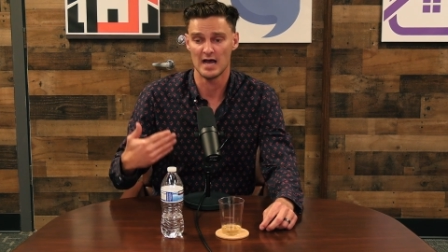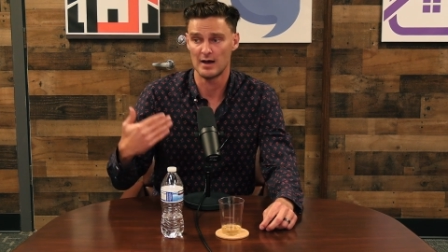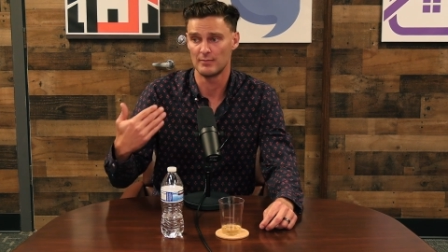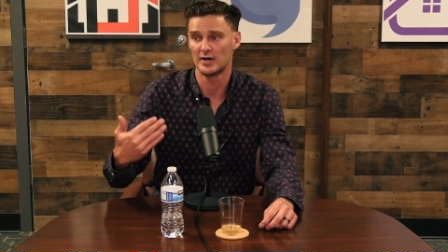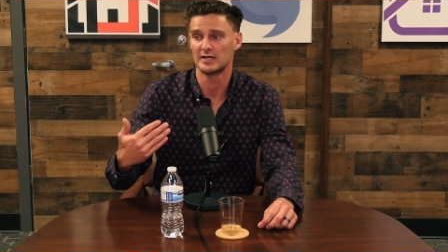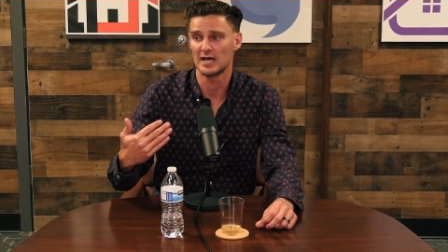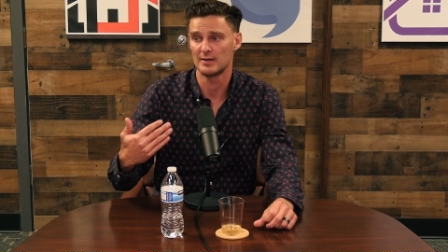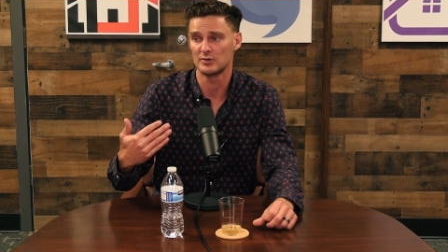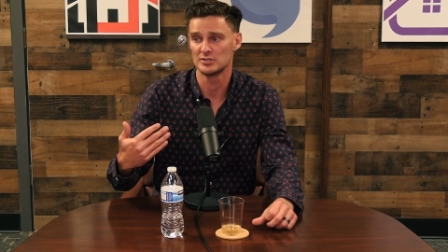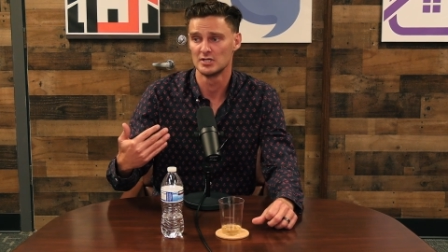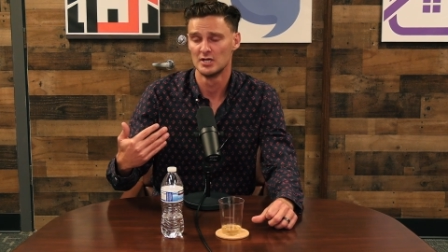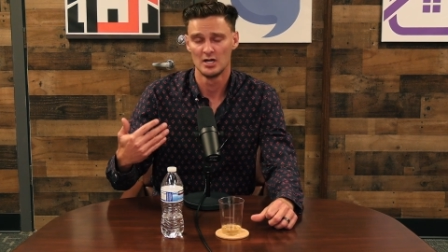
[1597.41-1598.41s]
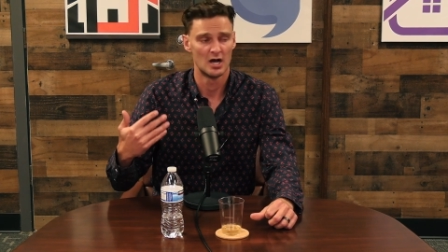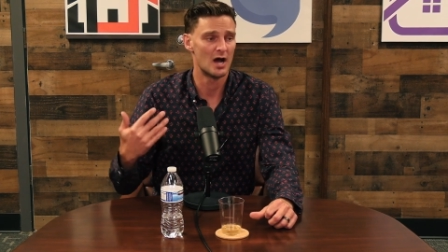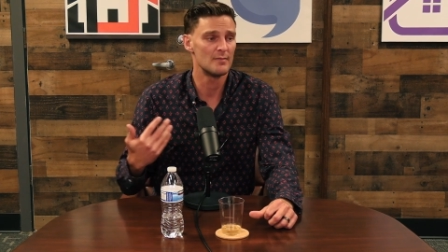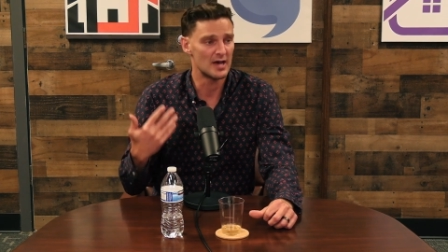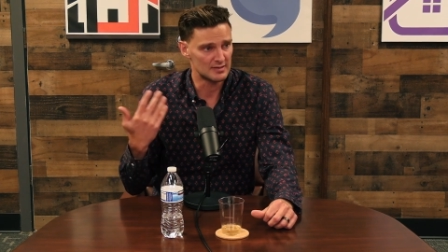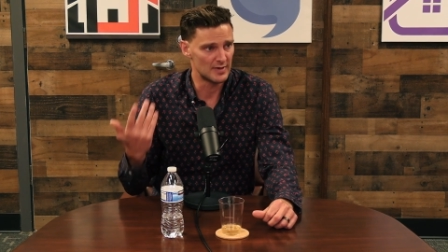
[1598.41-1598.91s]
up my game, because
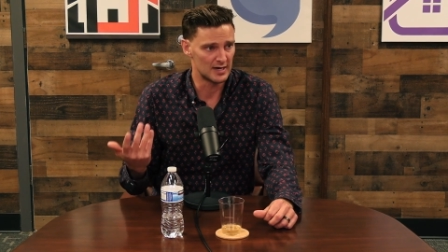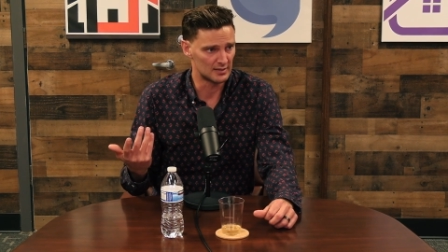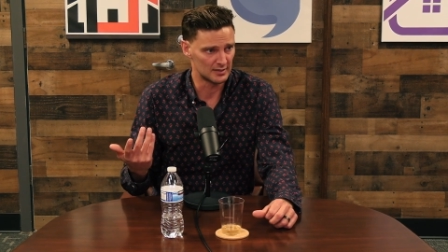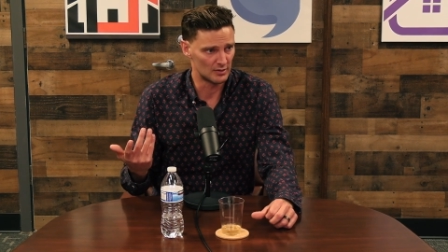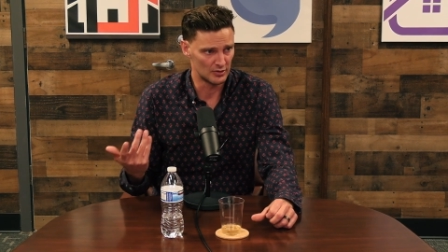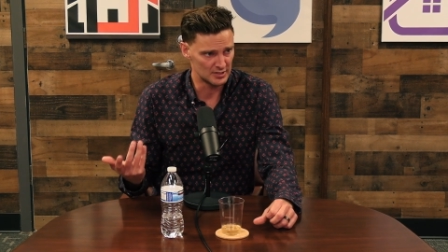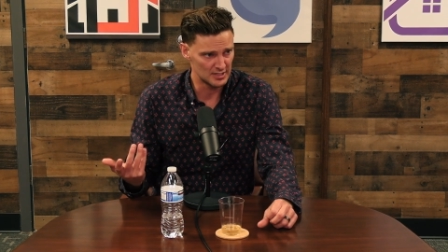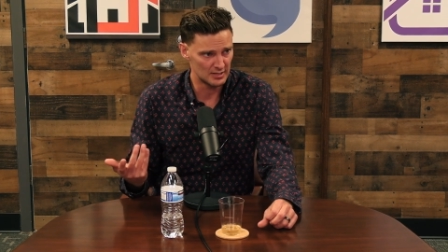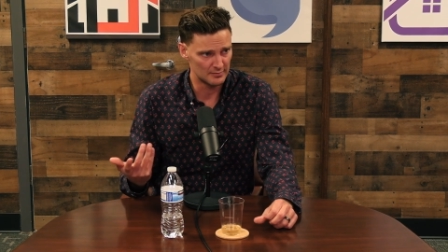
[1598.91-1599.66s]
I'm mathematically oriented.